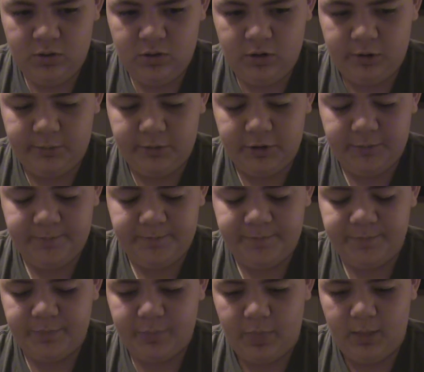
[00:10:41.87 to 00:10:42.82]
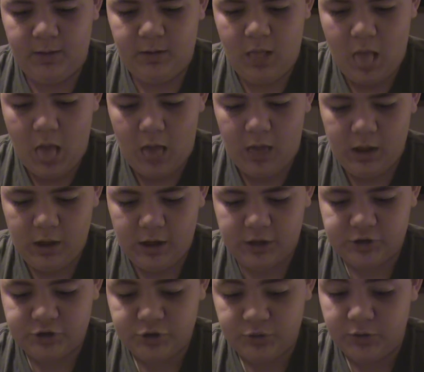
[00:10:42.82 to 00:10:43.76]
I mean,
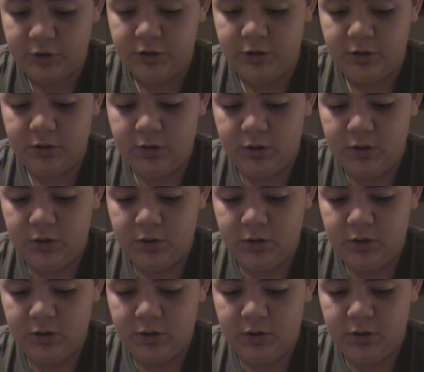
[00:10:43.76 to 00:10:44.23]
I shoot it,